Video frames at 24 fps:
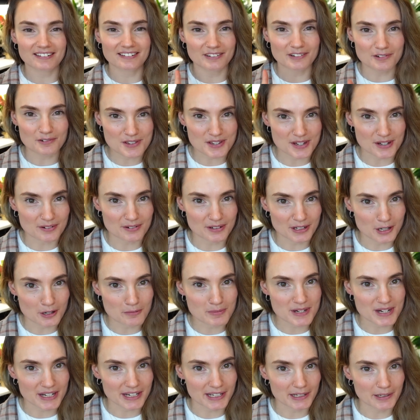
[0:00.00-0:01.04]
also no
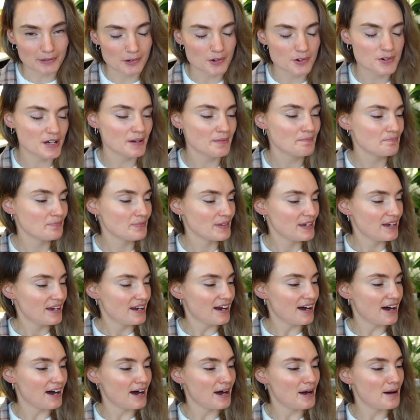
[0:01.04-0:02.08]
particular order,
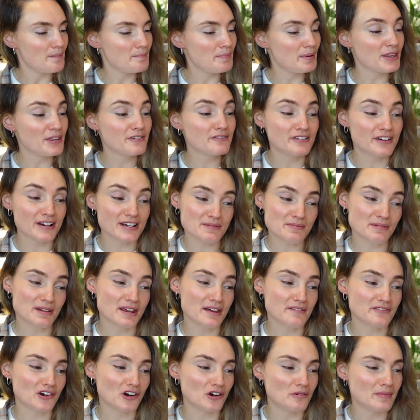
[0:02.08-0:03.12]
but the first one
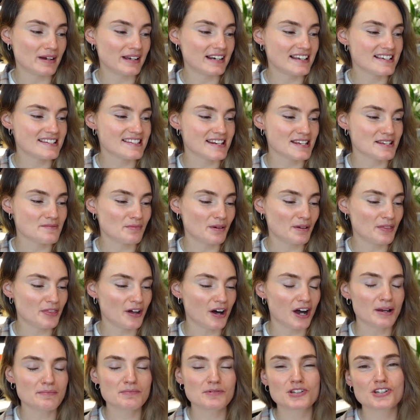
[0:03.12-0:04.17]
I've got on my list is one that
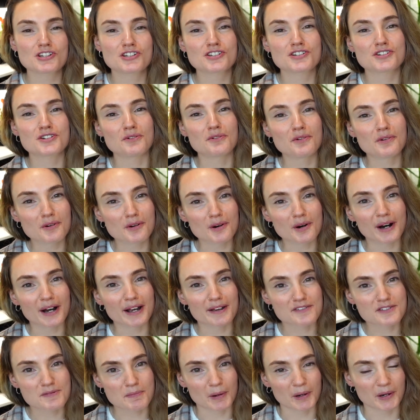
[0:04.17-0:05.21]
I'm sure I
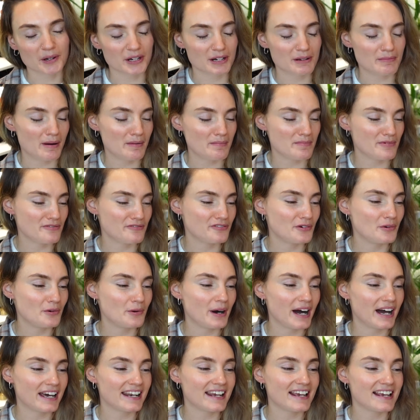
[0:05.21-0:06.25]
have spoken about before,
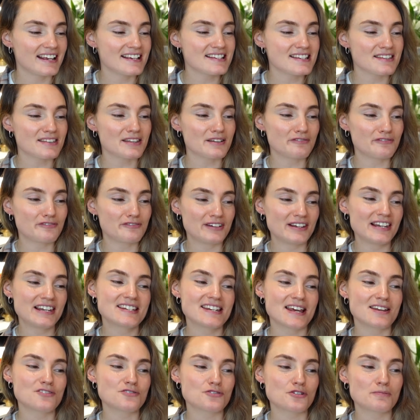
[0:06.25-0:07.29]
and it is the
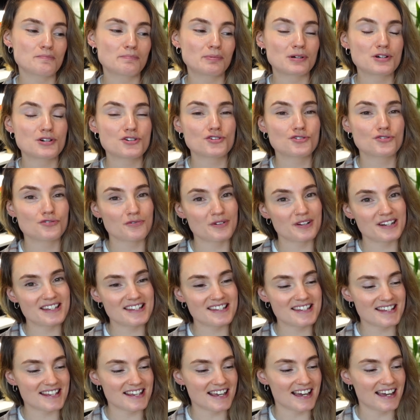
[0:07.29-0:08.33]
Philodendron
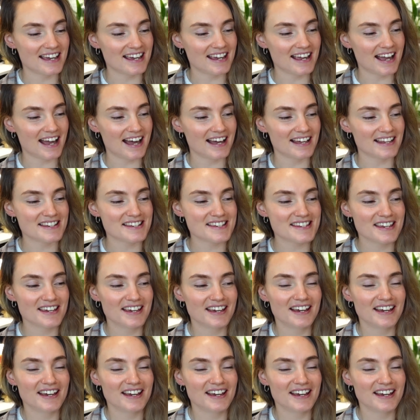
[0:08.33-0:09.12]
patriciae. And